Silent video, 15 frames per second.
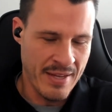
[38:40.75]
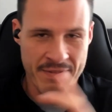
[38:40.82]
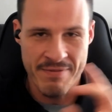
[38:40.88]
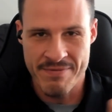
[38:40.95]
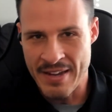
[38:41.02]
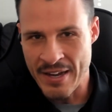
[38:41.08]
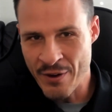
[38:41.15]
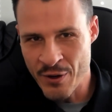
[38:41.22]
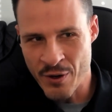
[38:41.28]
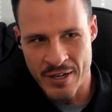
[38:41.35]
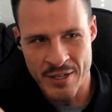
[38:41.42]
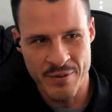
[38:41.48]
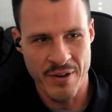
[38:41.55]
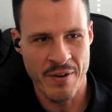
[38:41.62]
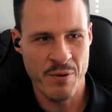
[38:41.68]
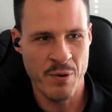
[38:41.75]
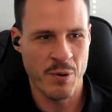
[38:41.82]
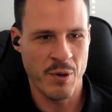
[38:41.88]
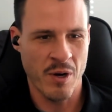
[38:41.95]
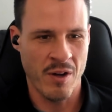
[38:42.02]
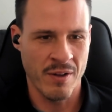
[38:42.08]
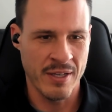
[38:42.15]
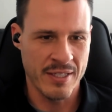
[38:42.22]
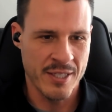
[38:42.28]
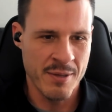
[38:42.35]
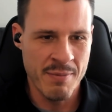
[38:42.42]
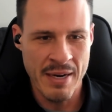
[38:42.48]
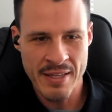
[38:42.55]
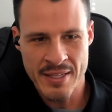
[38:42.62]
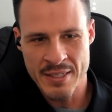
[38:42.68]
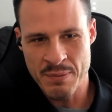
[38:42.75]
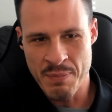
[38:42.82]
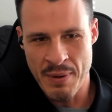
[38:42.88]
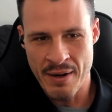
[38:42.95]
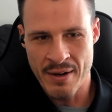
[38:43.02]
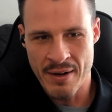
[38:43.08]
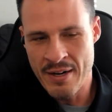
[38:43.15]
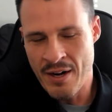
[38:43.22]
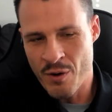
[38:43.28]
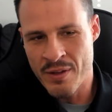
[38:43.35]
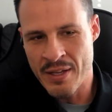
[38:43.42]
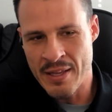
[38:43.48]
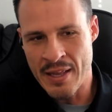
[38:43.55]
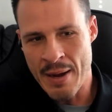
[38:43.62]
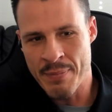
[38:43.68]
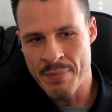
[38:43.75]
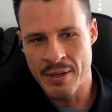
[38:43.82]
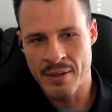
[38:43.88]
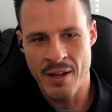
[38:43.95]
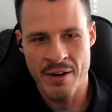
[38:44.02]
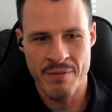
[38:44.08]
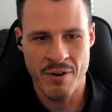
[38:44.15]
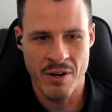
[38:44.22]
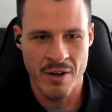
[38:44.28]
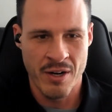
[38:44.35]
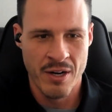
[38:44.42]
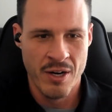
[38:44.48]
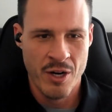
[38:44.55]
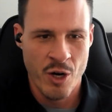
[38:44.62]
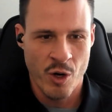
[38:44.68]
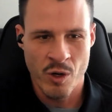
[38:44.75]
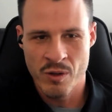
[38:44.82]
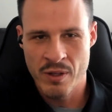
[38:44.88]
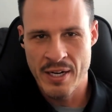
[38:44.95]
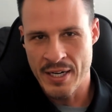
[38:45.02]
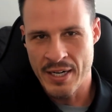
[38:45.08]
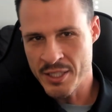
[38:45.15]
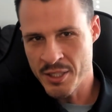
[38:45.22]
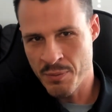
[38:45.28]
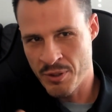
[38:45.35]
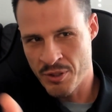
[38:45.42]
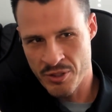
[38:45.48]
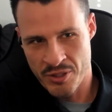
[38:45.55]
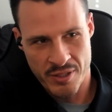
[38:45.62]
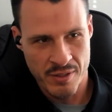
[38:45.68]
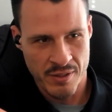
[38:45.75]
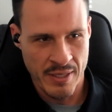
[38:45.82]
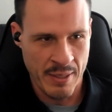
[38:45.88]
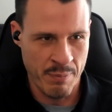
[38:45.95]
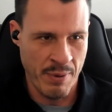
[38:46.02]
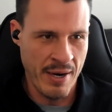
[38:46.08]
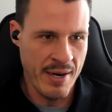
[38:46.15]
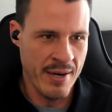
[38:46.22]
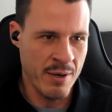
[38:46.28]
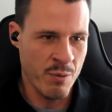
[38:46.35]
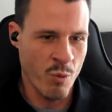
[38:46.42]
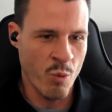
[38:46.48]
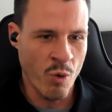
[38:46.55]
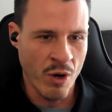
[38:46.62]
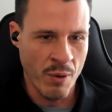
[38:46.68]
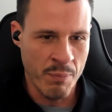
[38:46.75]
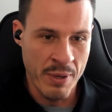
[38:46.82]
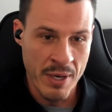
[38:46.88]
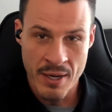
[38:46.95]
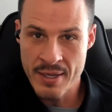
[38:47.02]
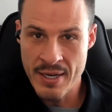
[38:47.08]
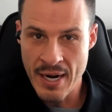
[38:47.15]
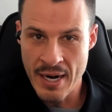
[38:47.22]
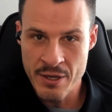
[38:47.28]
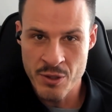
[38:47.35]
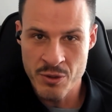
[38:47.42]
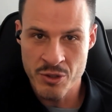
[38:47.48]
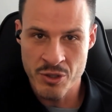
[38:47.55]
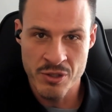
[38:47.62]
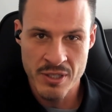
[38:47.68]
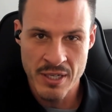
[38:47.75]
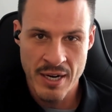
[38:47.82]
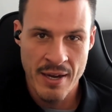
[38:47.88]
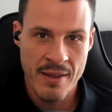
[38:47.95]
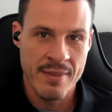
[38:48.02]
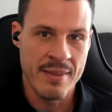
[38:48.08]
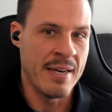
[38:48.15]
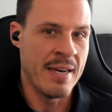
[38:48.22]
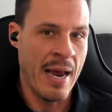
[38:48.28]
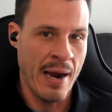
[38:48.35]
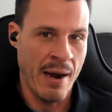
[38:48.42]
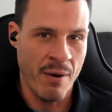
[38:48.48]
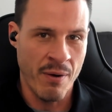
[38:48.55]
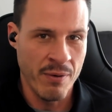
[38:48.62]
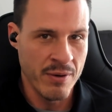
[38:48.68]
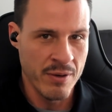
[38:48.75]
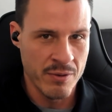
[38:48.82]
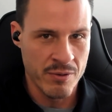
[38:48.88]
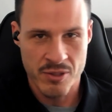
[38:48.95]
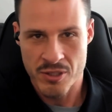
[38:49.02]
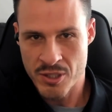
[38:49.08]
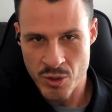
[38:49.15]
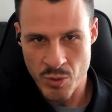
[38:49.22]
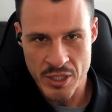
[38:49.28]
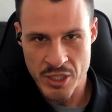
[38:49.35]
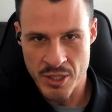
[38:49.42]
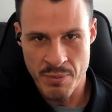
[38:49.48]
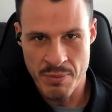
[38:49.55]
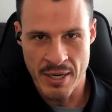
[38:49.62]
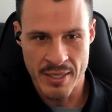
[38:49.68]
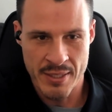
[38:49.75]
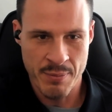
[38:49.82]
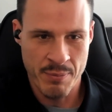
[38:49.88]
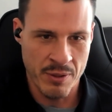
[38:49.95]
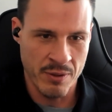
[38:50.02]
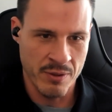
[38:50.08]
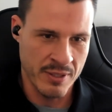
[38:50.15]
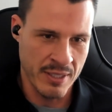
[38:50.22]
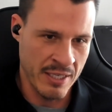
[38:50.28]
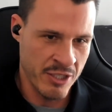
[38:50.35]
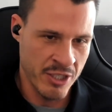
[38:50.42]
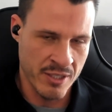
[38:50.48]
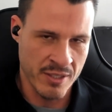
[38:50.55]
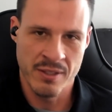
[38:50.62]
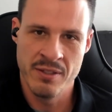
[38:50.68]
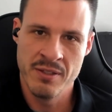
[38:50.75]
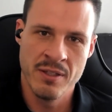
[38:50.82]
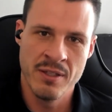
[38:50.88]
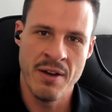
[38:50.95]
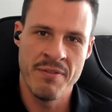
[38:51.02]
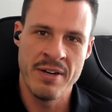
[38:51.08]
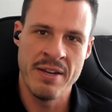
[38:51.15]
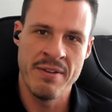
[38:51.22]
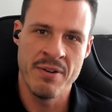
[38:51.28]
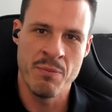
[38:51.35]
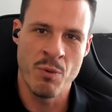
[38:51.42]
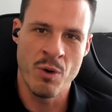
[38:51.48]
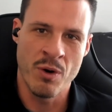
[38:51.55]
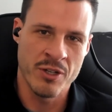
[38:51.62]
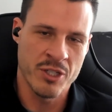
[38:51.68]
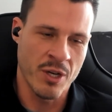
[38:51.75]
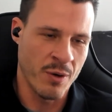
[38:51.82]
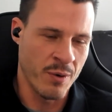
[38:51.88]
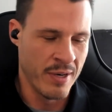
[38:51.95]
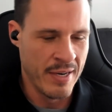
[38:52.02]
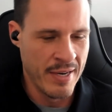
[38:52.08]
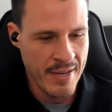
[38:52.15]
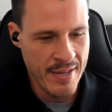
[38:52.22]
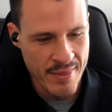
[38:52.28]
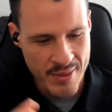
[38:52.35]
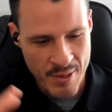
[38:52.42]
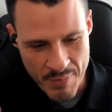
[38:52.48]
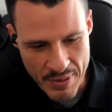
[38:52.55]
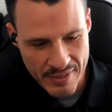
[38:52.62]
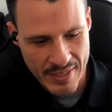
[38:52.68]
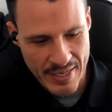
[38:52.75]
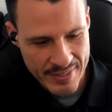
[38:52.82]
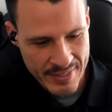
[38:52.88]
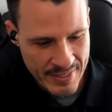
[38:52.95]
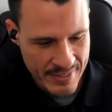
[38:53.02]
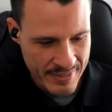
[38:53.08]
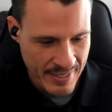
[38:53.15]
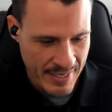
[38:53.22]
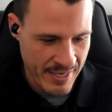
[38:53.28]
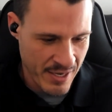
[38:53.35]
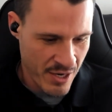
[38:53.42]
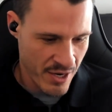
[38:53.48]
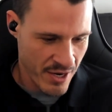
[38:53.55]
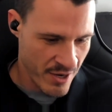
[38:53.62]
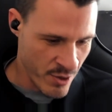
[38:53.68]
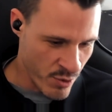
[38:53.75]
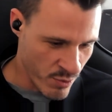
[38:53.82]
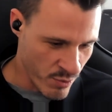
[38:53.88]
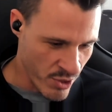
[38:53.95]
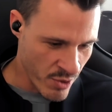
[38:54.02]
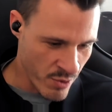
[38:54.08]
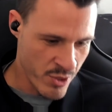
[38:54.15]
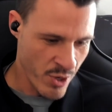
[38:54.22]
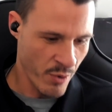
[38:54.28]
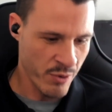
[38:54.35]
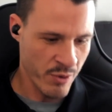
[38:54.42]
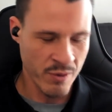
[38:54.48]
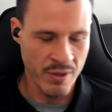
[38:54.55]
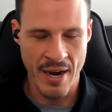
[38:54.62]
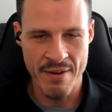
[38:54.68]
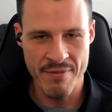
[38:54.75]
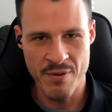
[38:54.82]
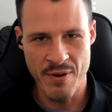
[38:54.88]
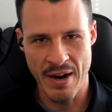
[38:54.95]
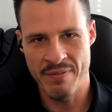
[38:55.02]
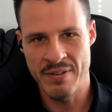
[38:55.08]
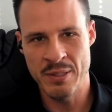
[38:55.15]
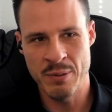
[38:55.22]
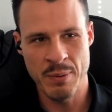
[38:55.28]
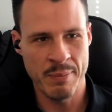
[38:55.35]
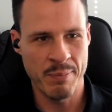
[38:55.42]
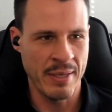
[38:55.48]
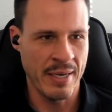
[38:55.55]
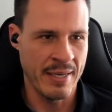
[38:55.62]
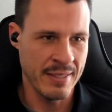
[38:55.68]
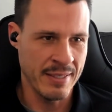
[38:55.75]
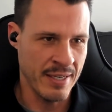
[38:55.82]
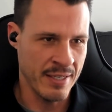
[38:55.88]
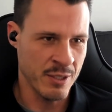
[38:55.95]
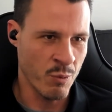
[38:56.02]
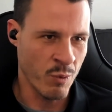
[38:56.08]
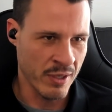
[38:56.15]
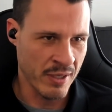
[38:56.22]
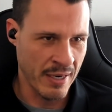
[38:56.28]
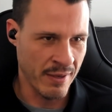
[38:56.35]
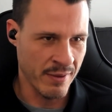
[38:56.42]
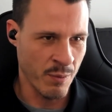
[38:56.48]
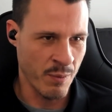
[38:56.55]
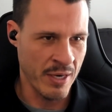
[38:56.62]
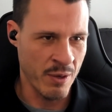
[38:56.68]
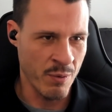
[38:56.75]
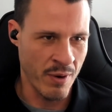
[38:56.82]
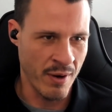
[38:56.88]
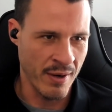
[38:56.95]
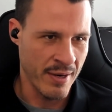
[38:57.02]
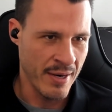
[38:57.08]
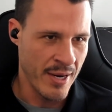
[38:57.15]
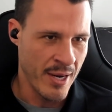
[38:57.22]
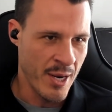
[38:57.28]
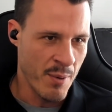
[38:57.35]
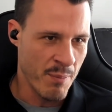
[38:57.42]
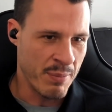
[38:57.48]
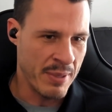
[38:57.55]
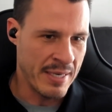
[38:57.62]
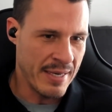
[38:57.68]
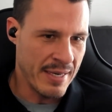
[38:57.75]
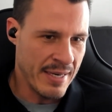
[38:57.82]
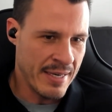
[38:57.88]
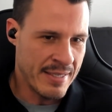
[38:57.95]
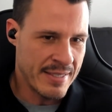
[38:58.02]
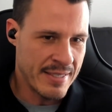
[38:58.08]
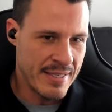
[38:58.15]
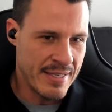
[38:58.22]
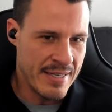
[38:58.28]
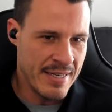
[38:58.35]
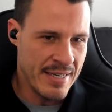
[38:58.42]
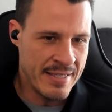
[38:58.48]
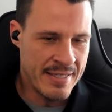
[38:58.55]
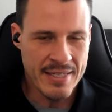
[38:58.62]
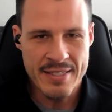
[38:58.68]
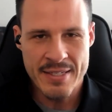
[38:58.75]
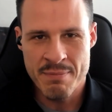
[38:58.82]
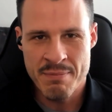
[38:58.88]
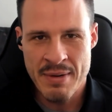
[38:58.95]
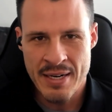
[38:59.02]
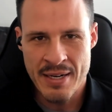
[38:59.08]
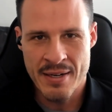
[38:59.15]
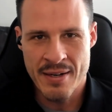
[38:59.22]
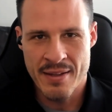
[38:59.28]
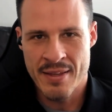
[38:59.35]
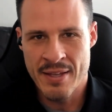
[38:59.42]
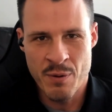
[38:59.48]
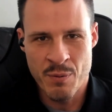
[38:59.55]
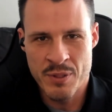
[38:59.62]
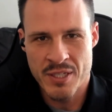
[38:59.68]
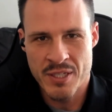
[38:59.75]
failure, if you'd call it, to make this better. And not only that, but a lot of our early customers, like Brian, were BeyondCAD users that now switch to Beyond Typicals and just love it even more. So the big lesson is like you go through life, you have these big plans, it doesn't work out the way you want, but it doesn't mean that it was a